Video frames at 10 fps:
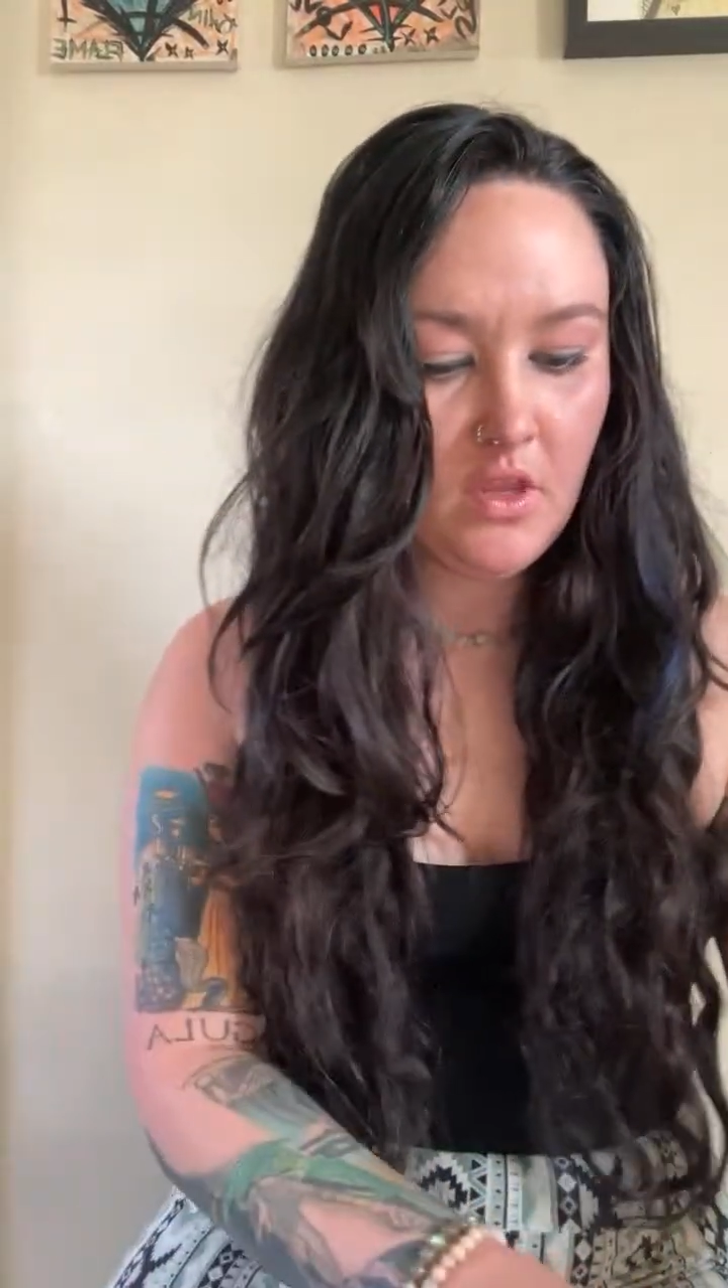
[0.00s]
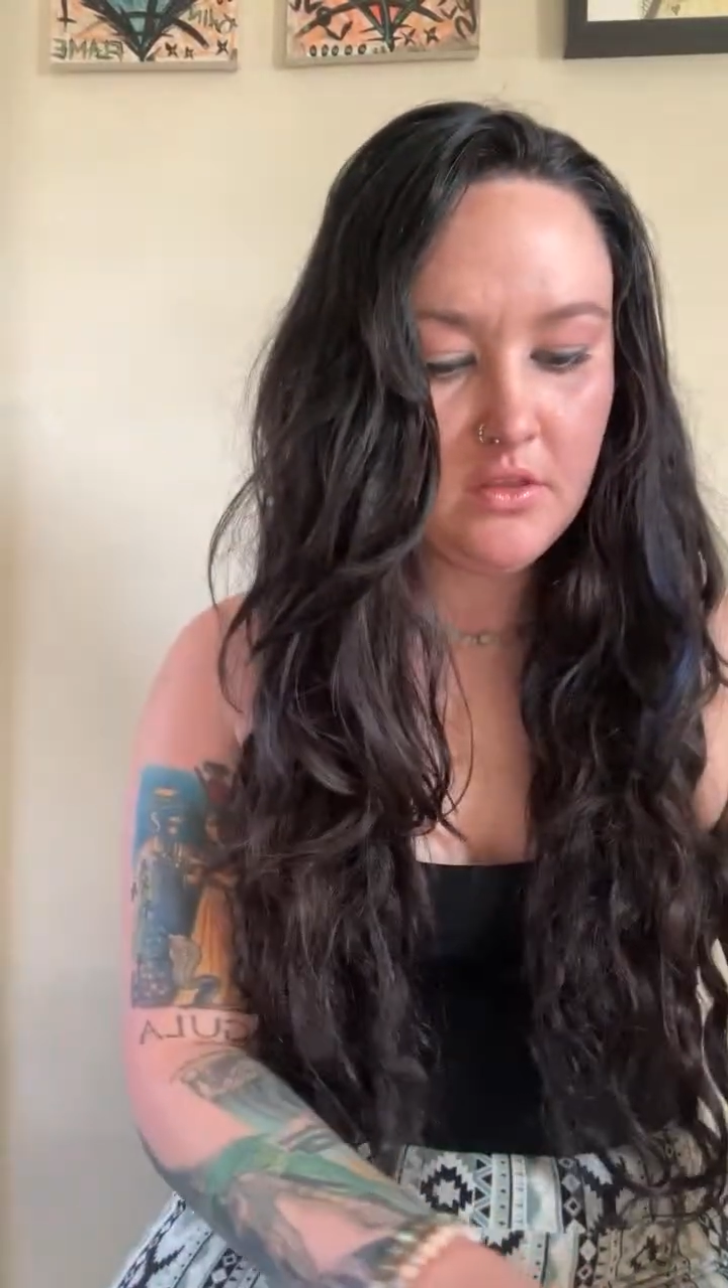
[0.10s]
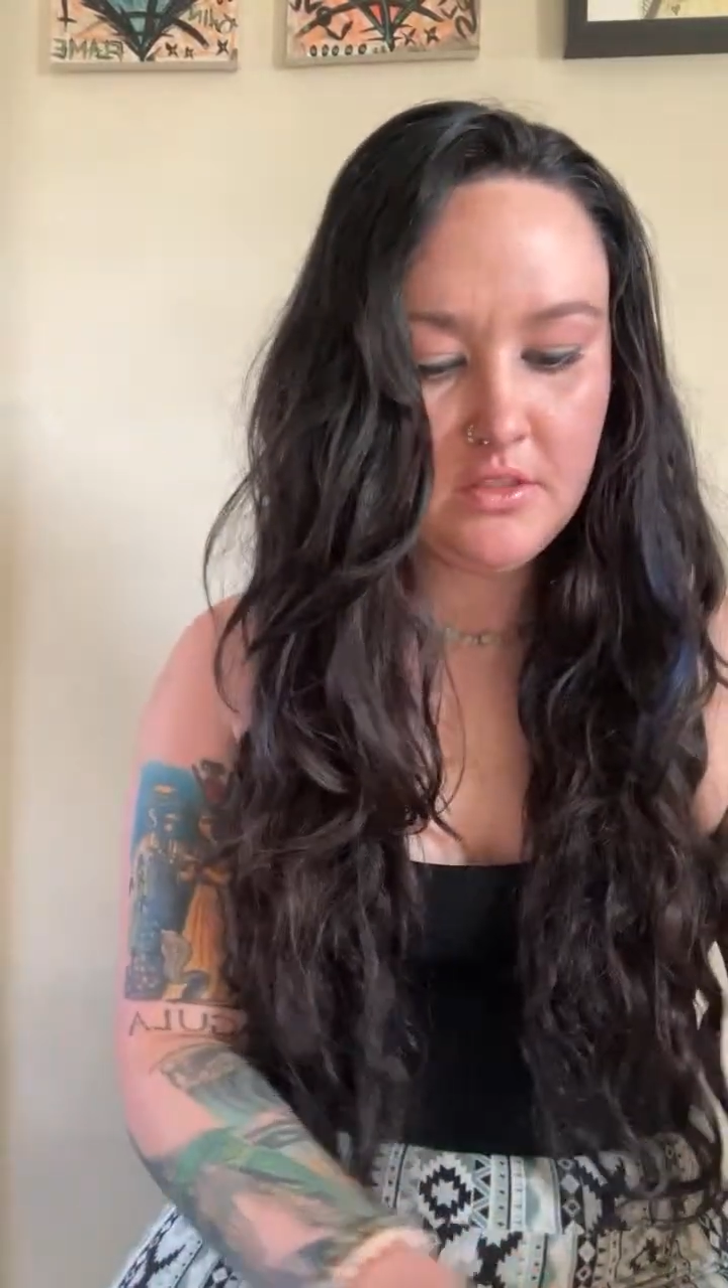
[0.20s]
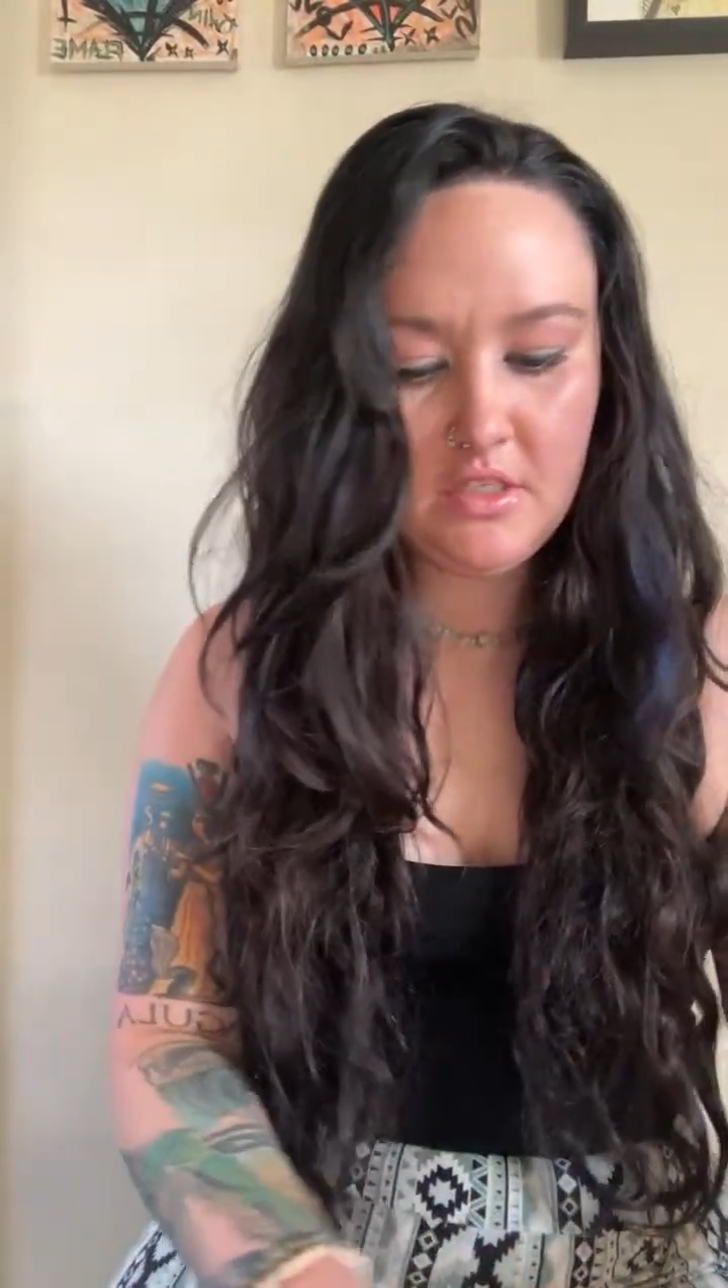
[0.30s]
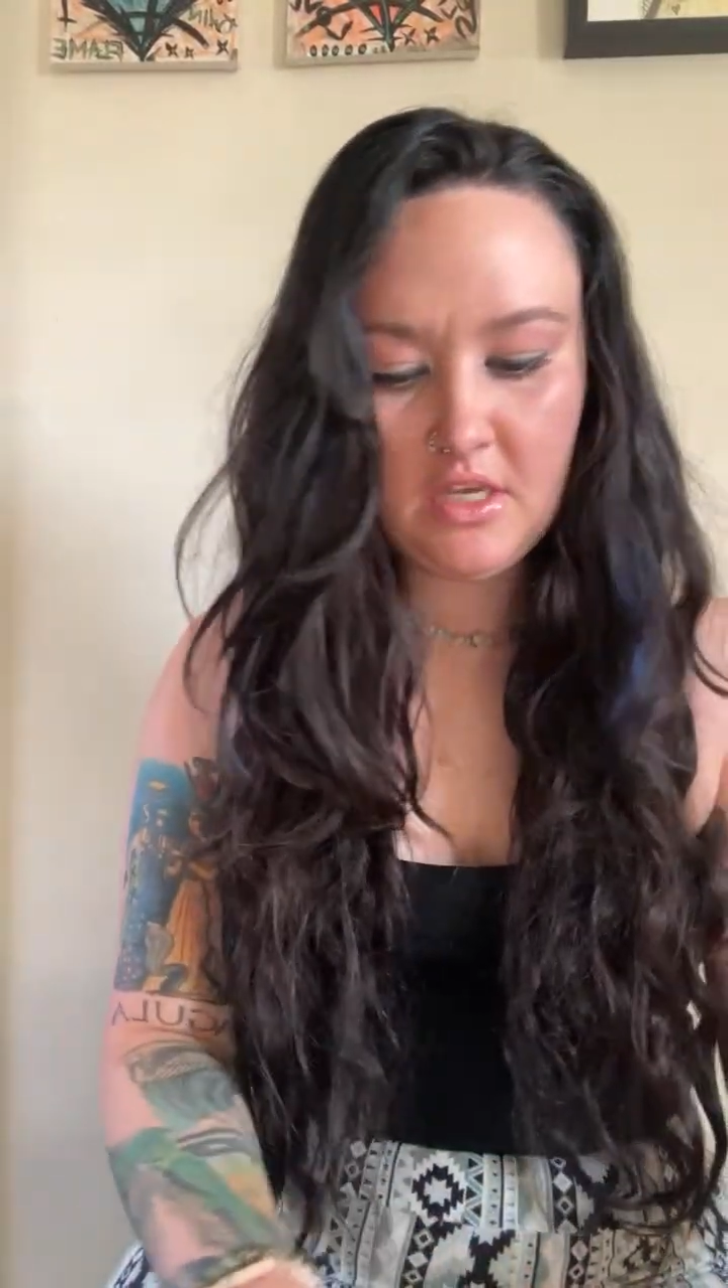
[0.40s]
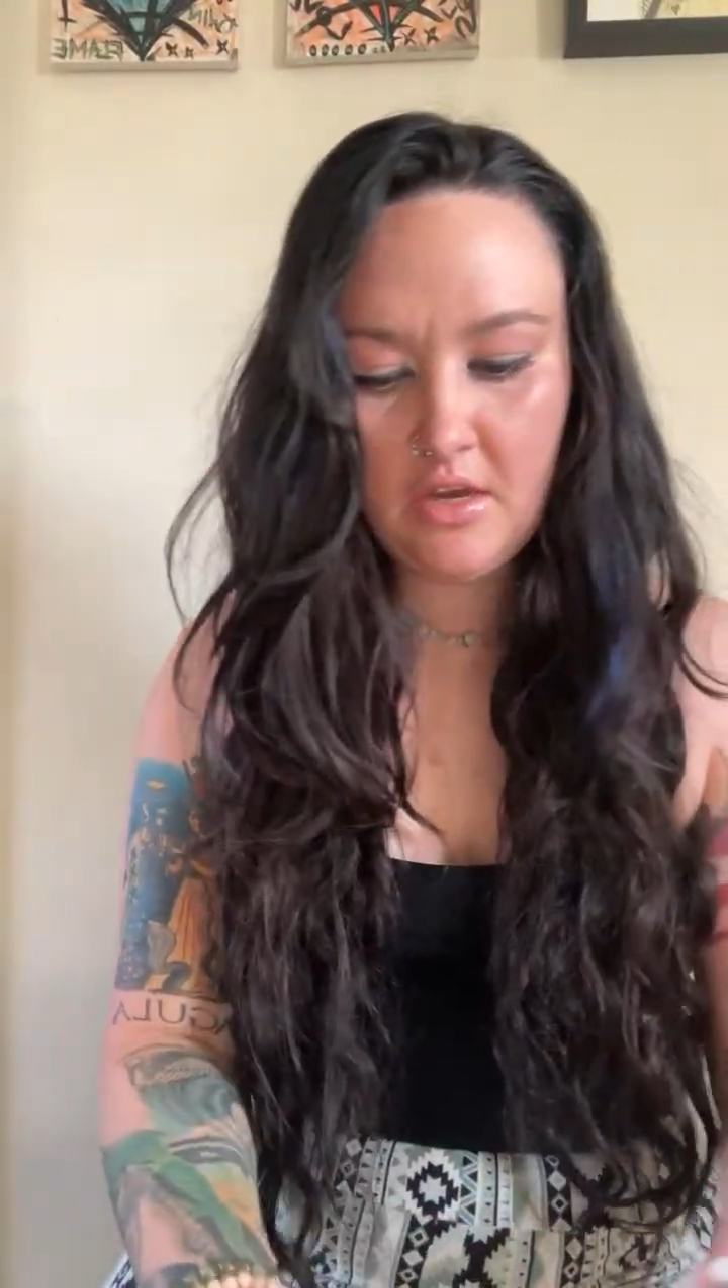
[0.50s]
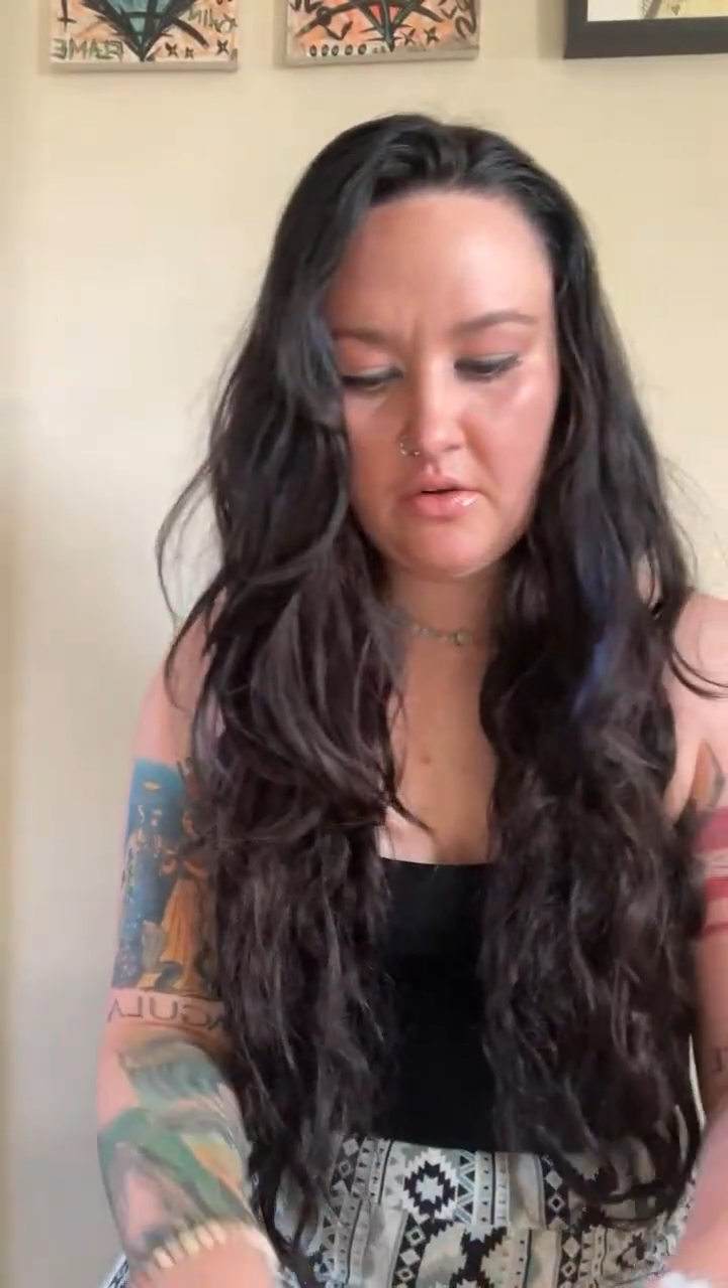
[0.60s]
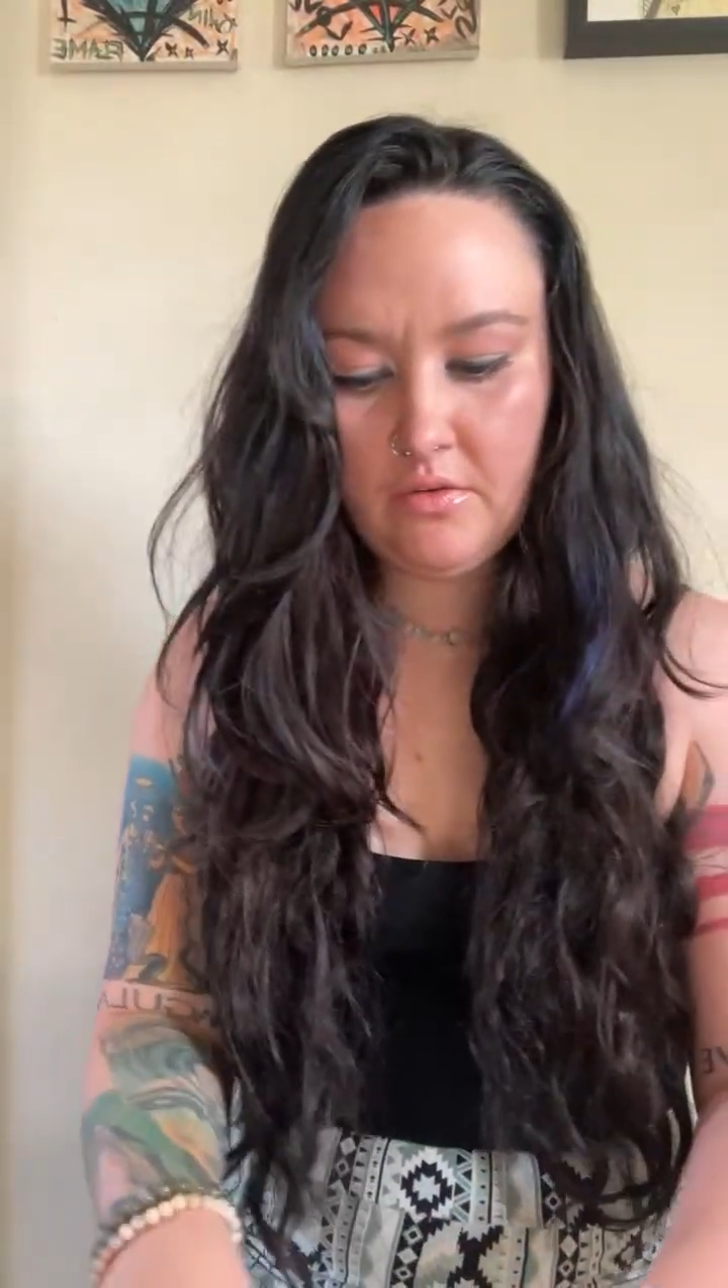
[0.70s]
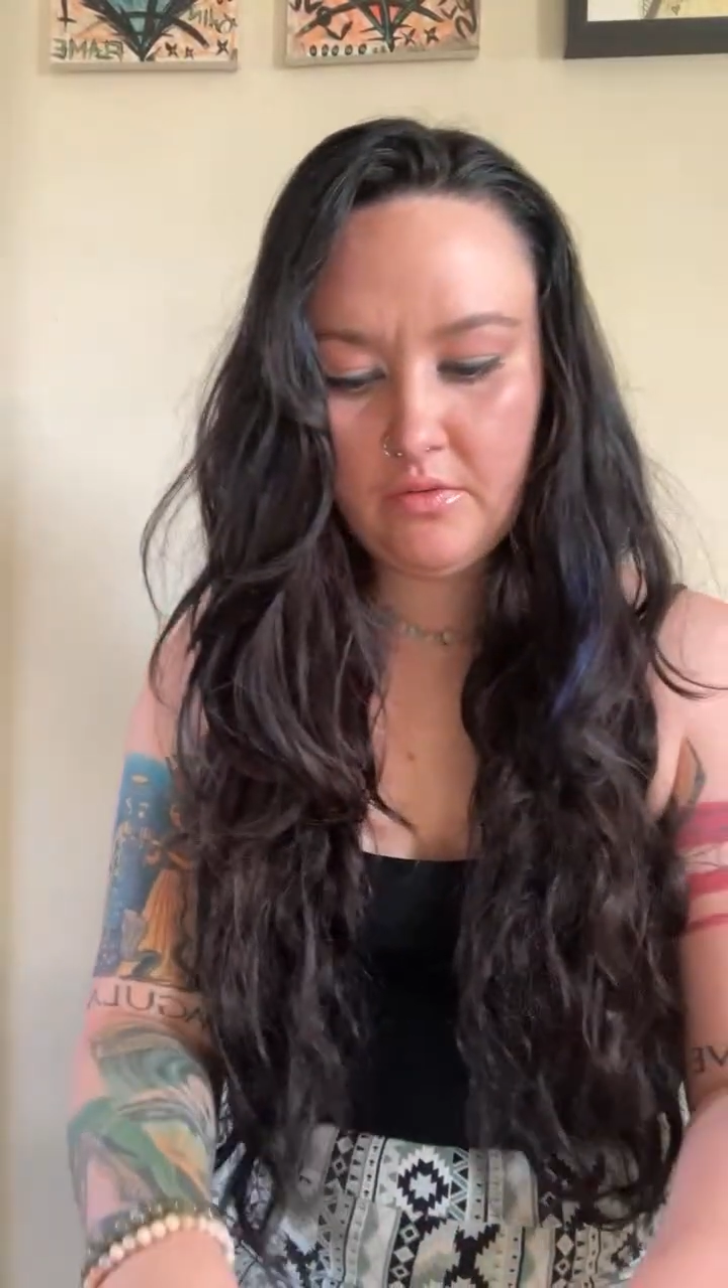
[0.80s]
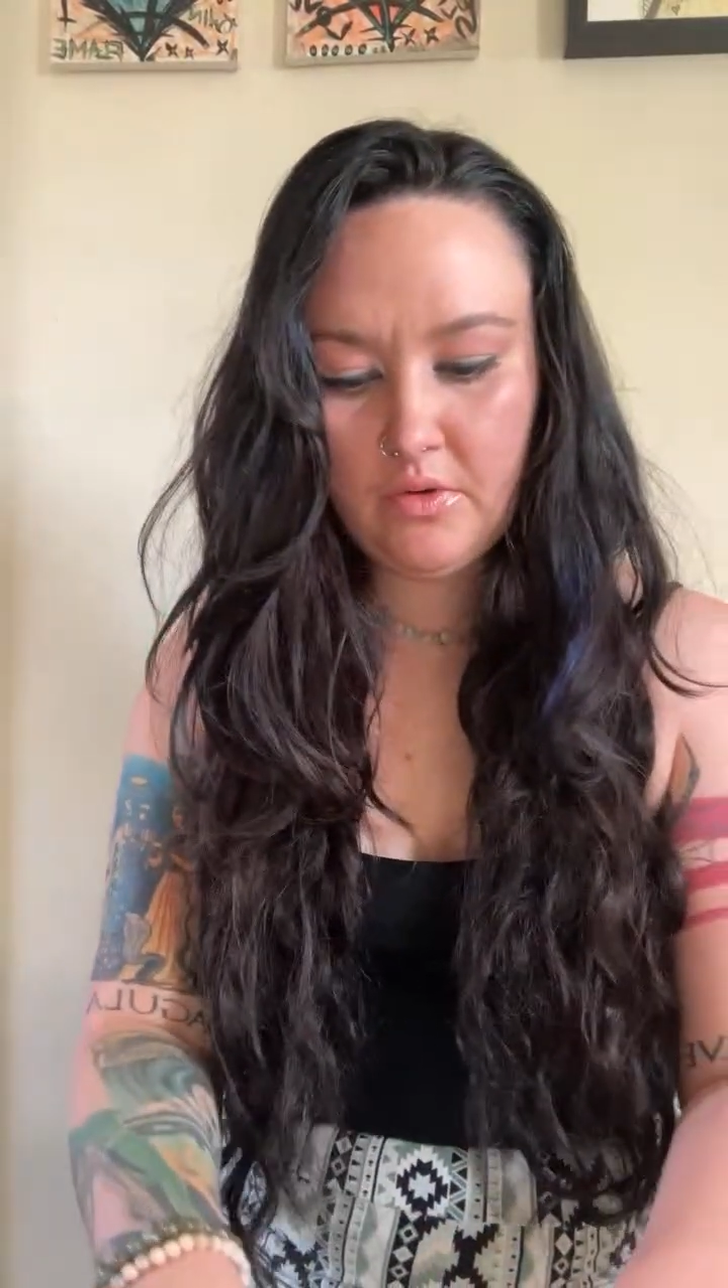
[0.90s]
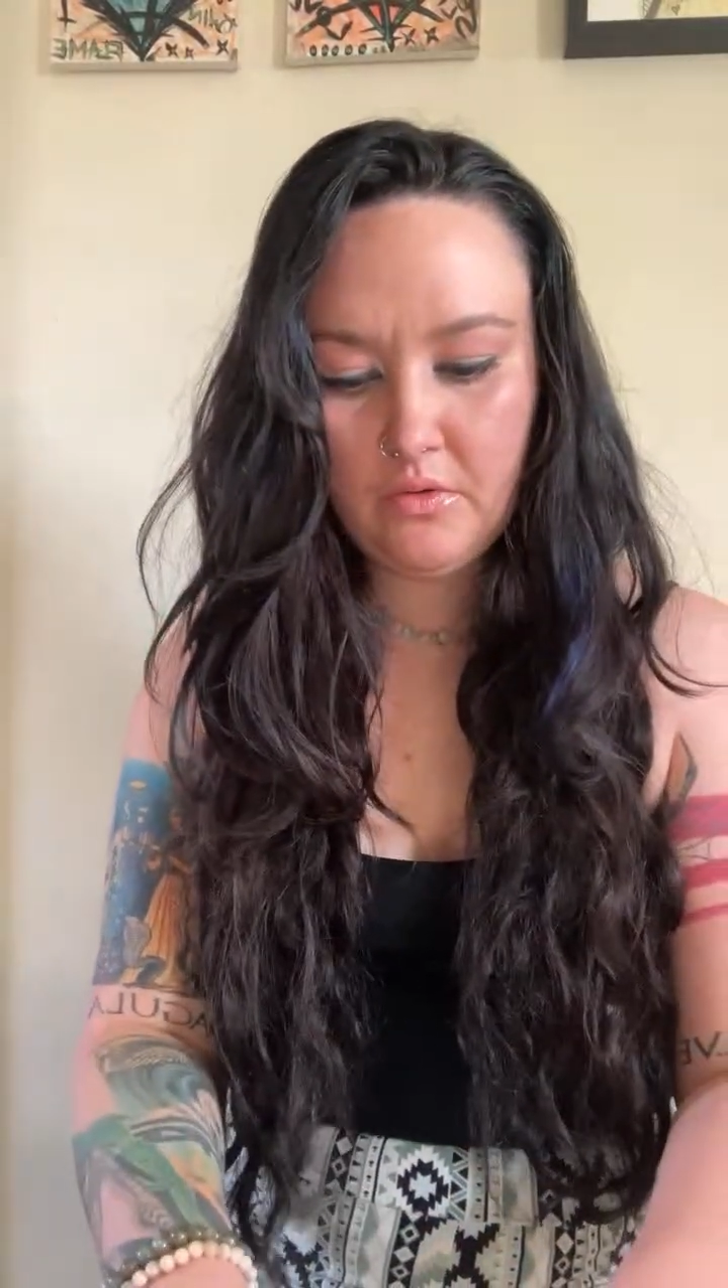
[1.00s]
Let's see, what